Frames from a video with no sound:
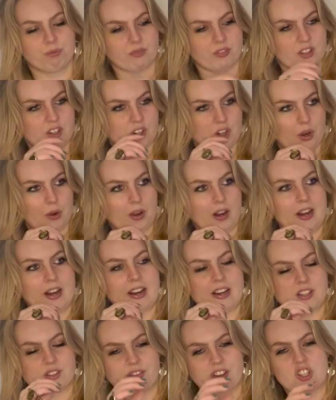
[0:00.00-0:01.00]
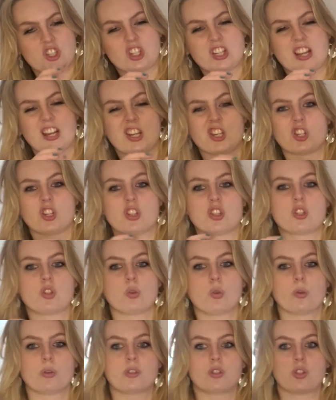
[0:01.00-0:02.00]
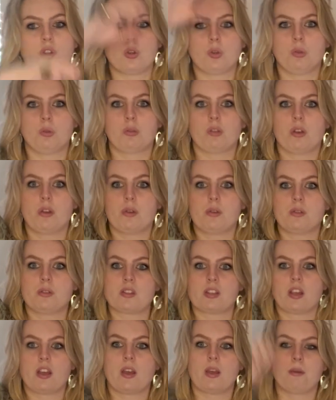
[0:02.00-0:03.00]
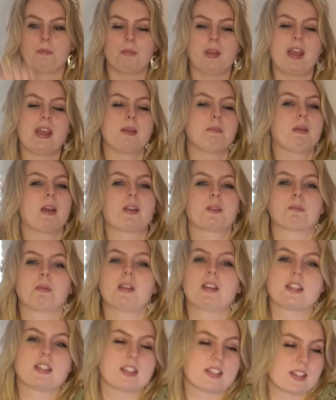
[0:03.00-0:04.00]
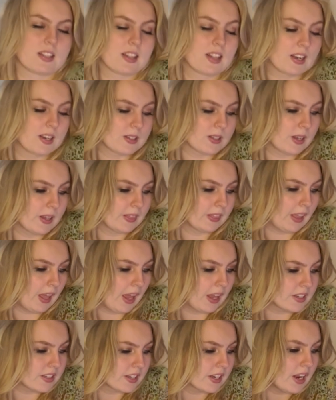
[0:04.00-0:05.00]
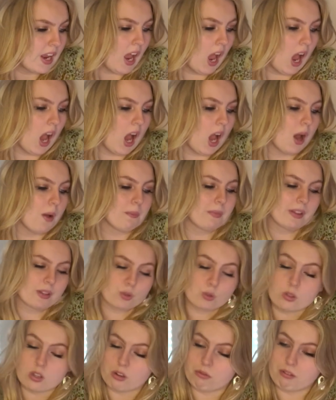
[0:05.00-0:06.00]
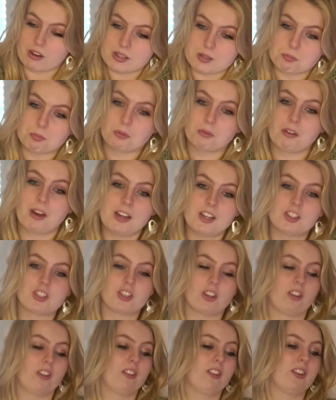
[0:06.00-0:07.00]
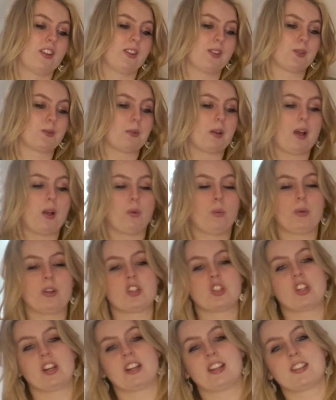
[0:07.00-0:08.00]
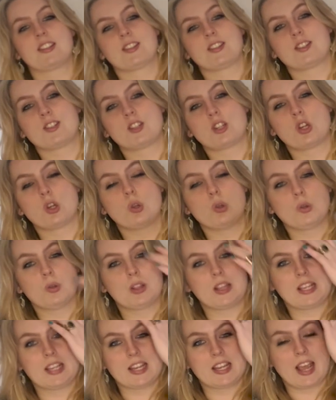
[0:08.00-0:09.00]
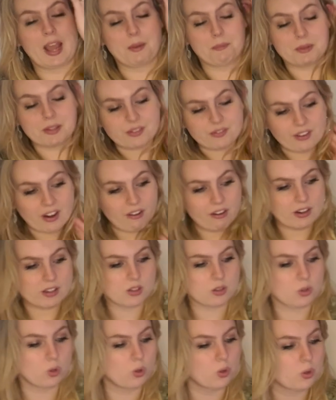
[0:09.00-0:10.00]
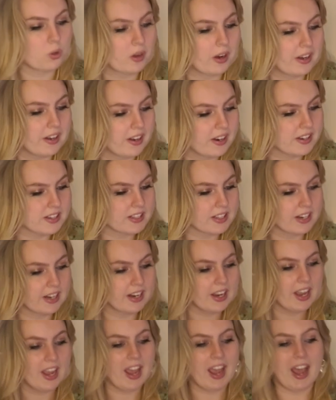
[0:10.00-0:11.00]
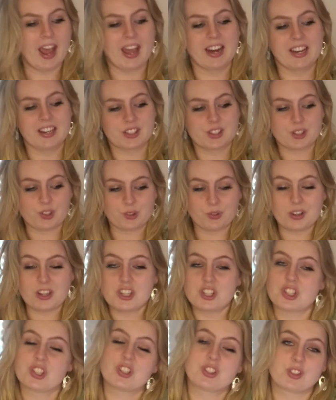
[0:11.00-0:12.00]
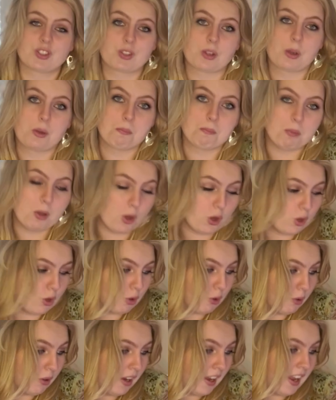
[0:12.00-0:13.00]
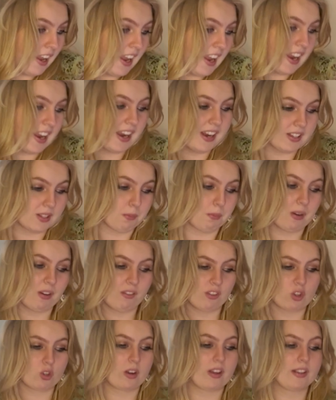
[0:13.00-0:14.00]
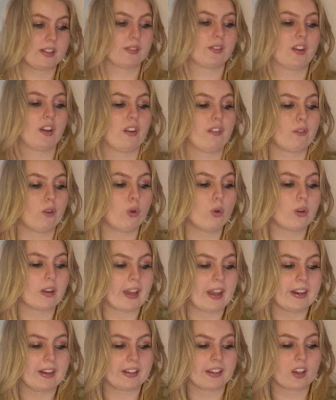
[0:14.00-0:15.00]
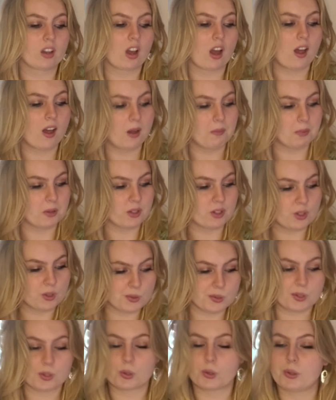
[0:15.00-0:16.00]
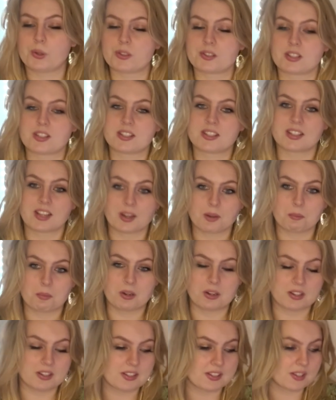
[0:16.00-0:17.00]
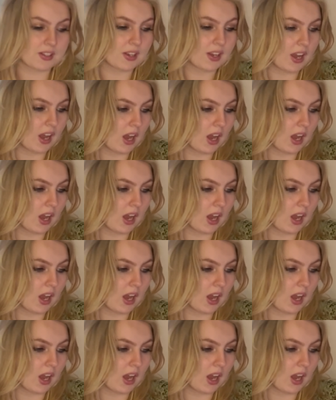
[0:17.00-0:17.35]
you know, it links vegetation stores to those apex predators and things like that. There's also respiration as well, which links us to the atmospheric store quite nicely, and excretion. So poo is a bit of a transfer of organic carbon to soils and sediments,